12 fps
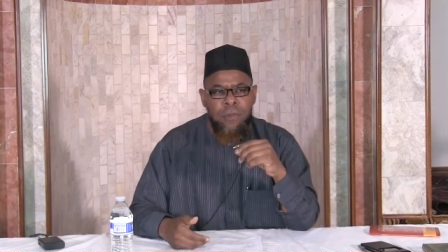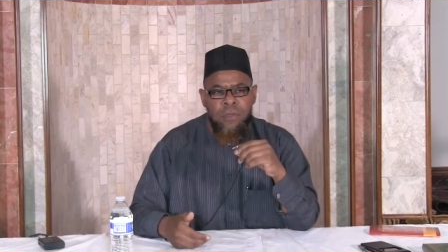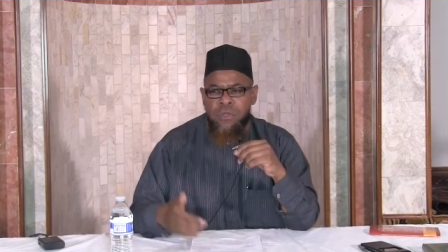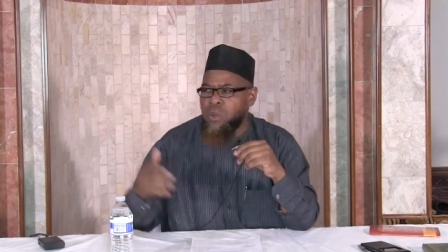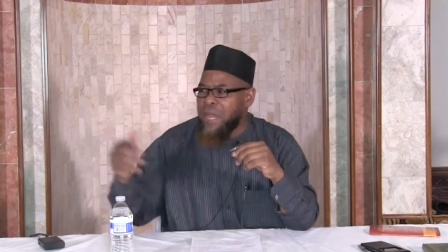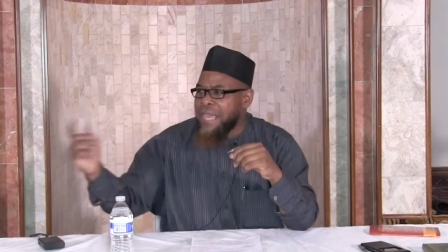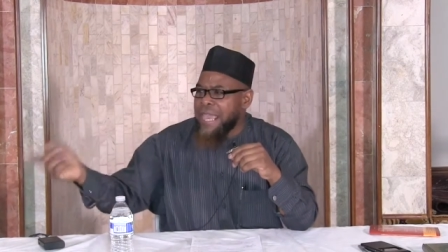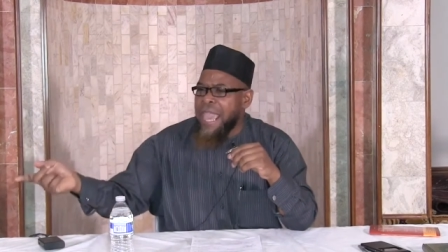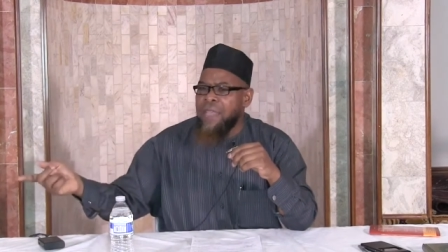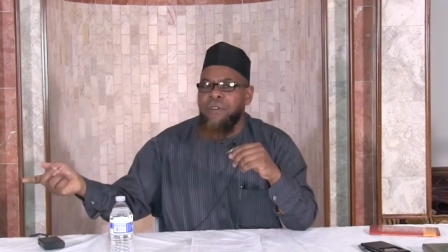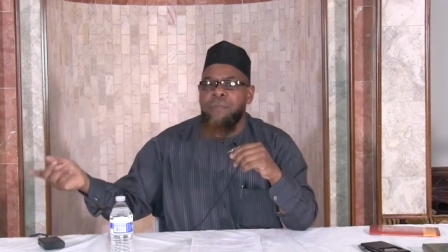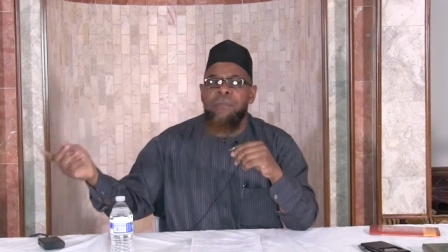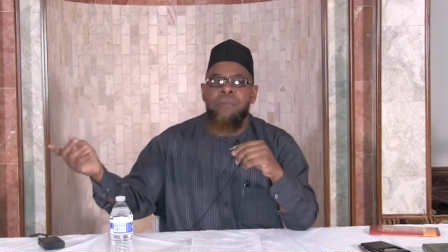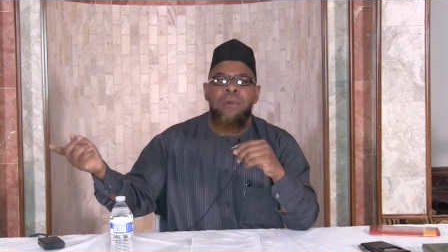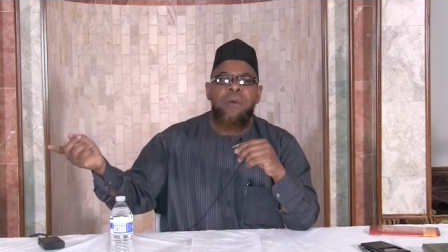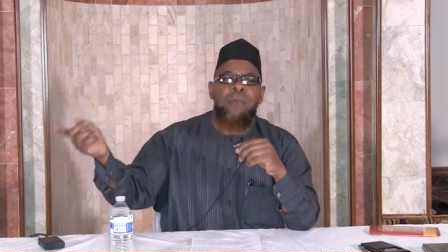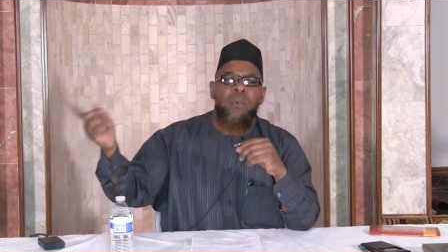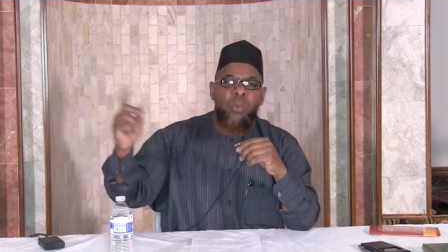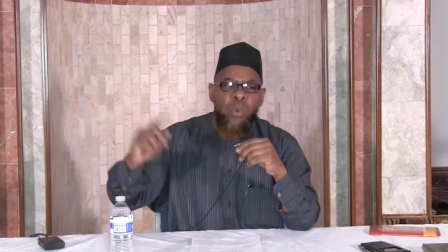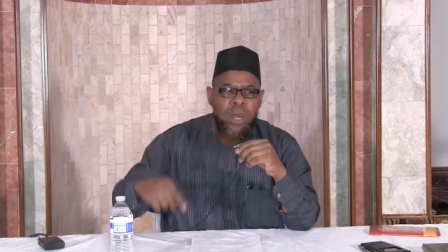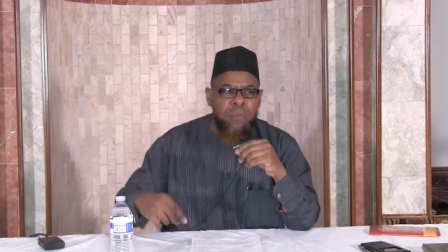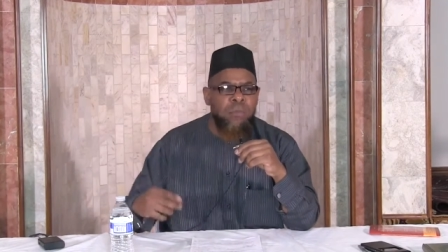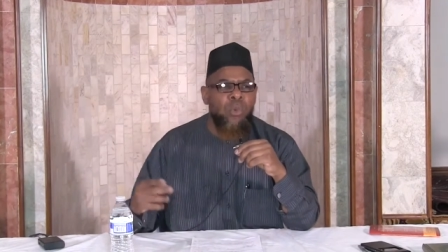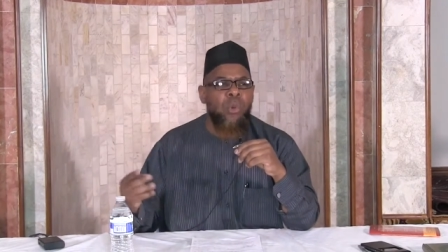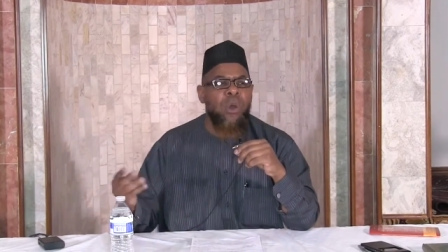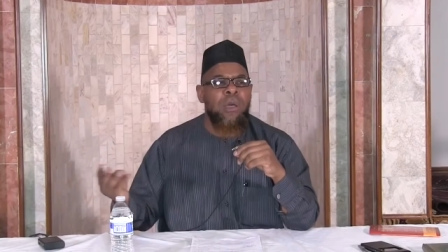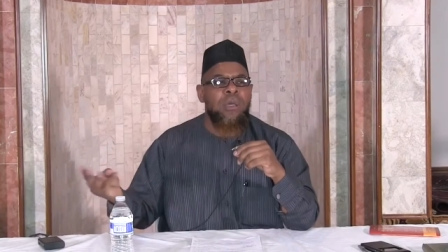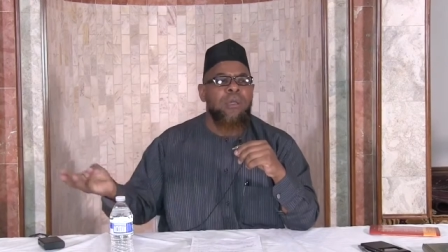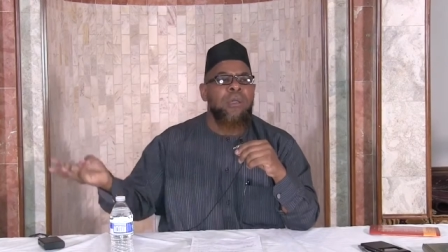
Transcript: So they gave him one more,